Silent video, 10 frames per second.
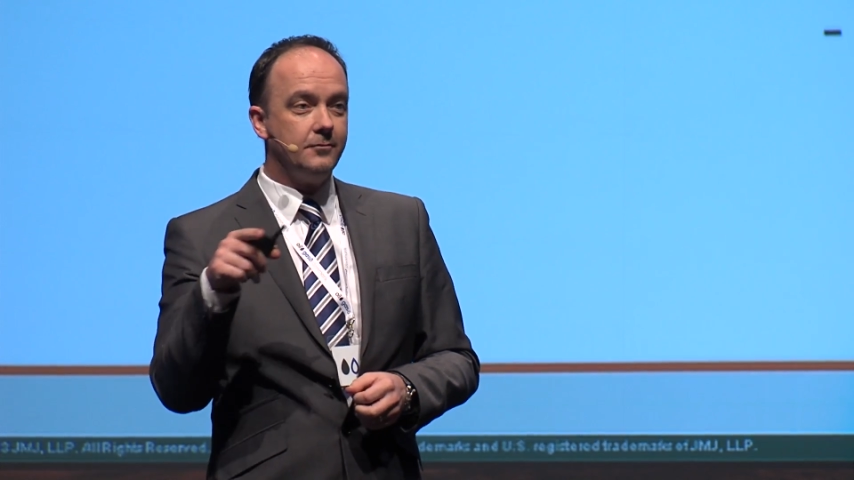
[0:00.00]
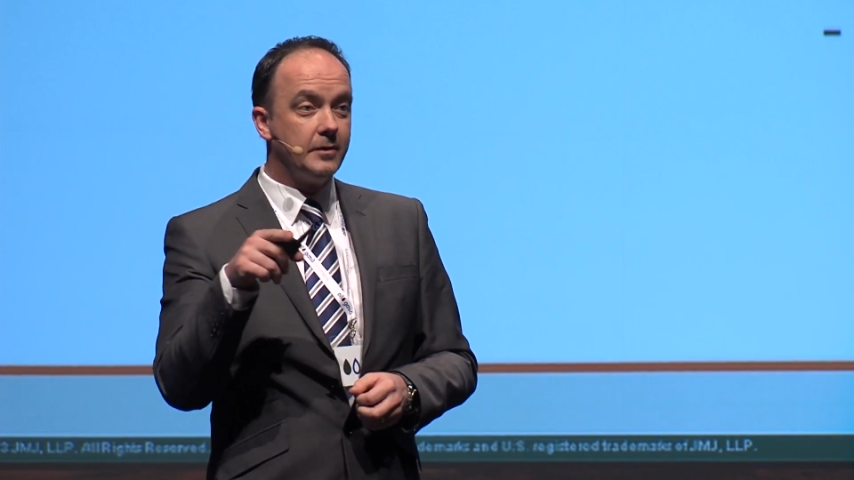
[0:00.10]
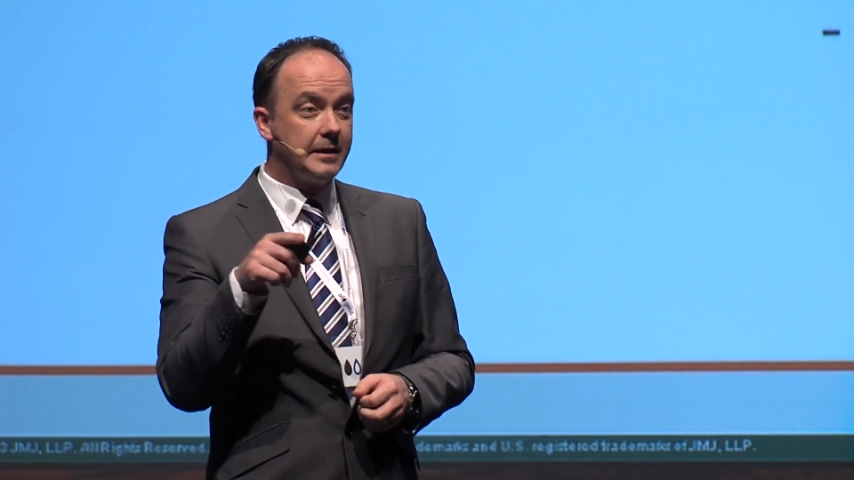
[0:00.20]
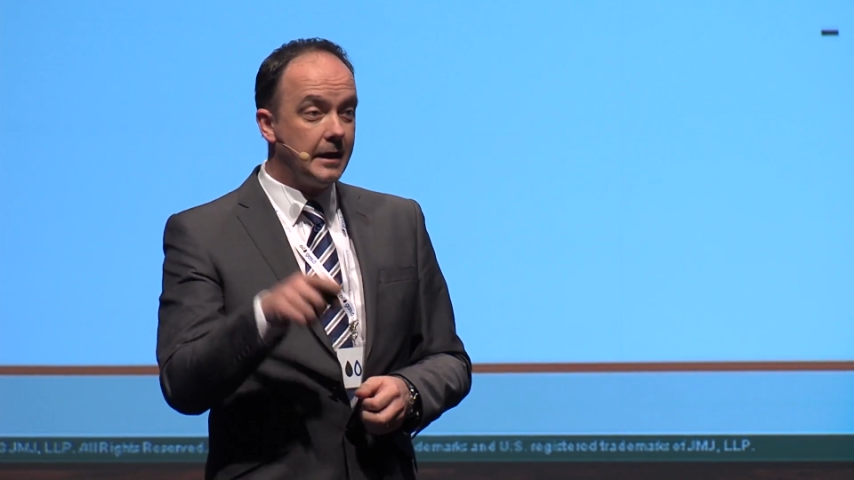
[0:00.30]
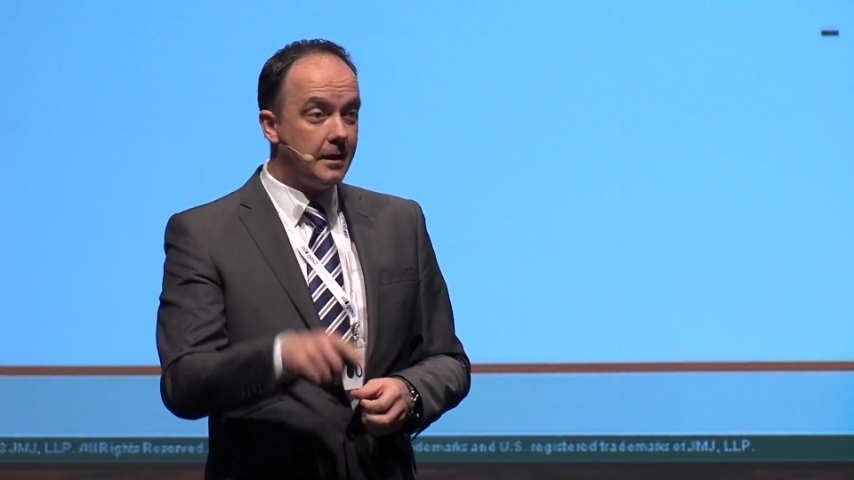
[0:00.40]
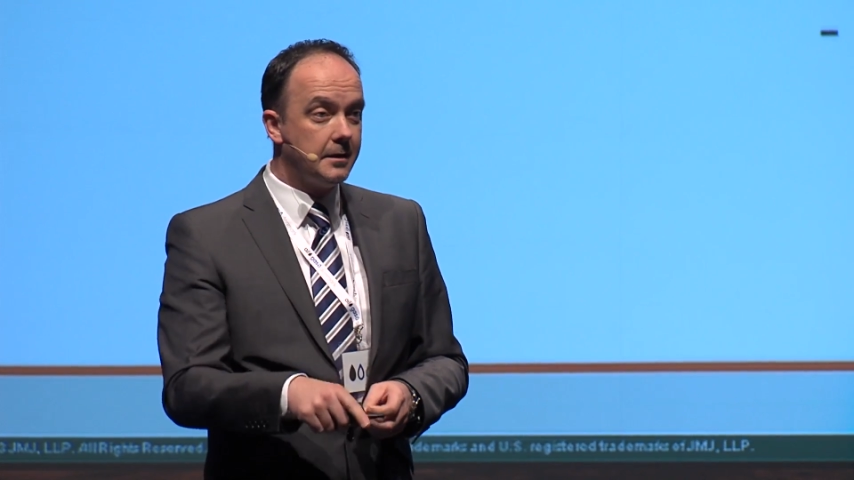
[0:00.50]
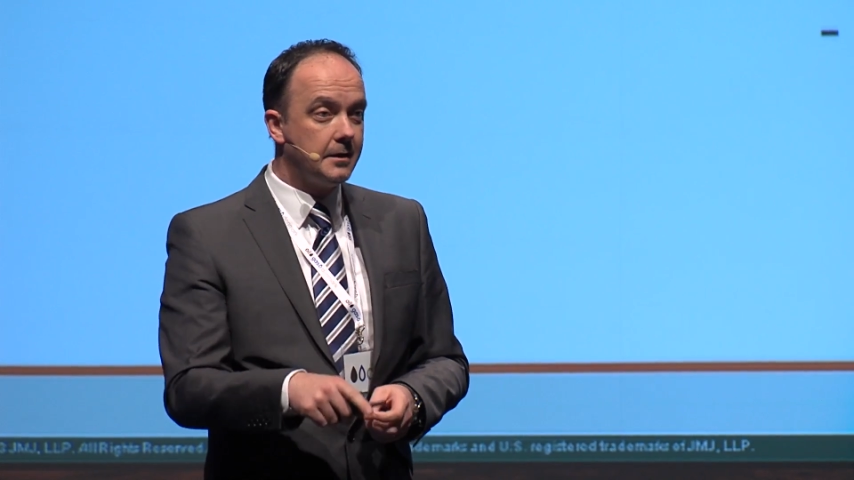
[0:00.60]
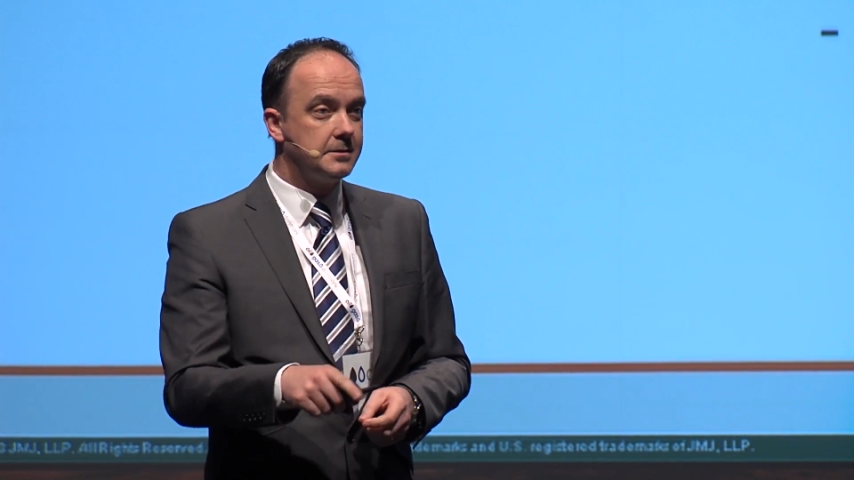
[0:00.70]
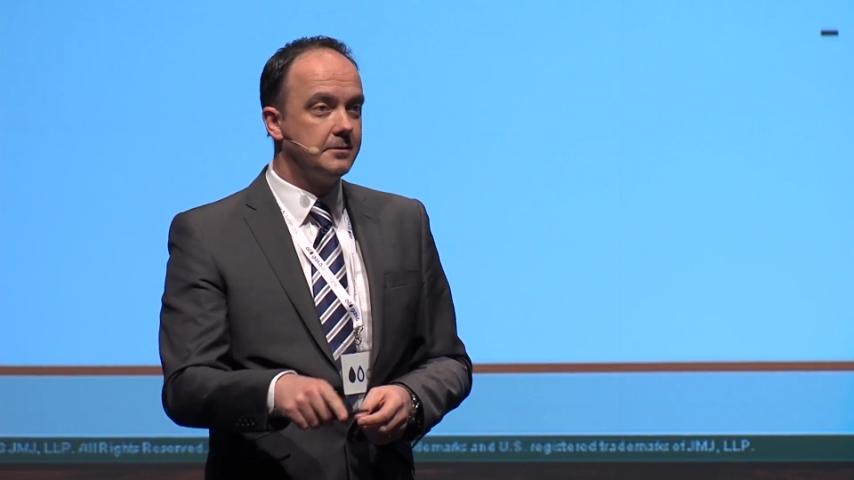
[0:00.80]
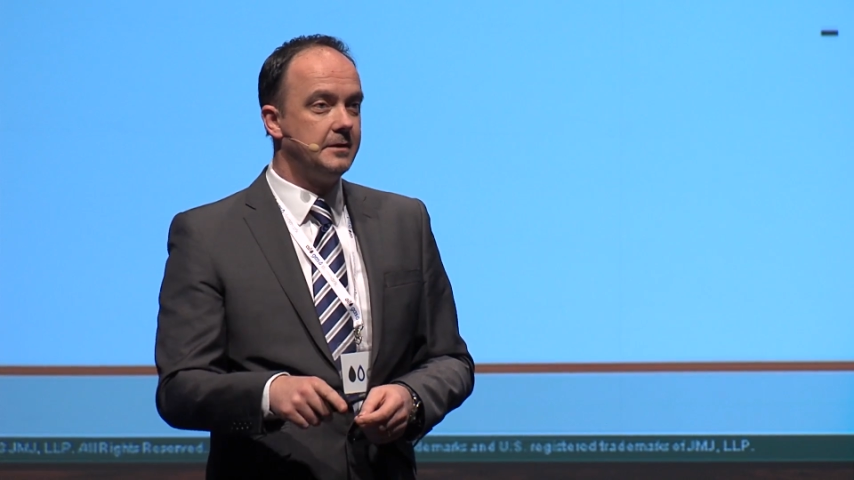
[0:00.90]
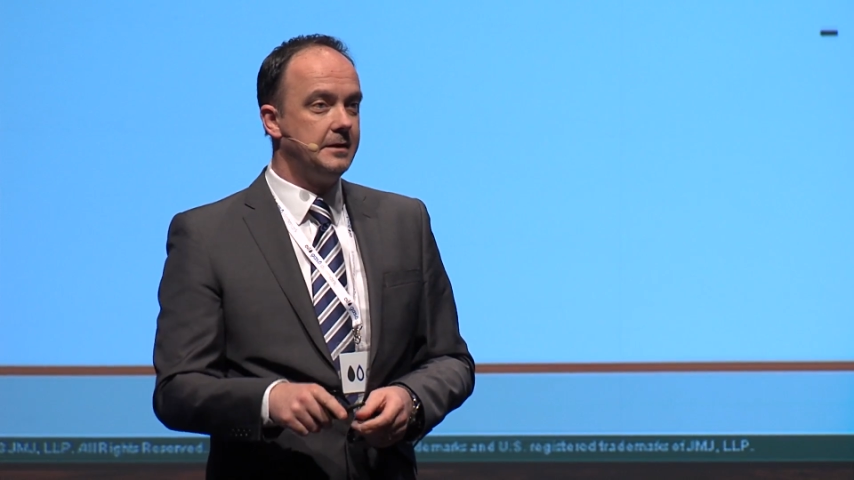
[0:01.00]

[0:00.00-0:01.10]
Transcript: regardless of the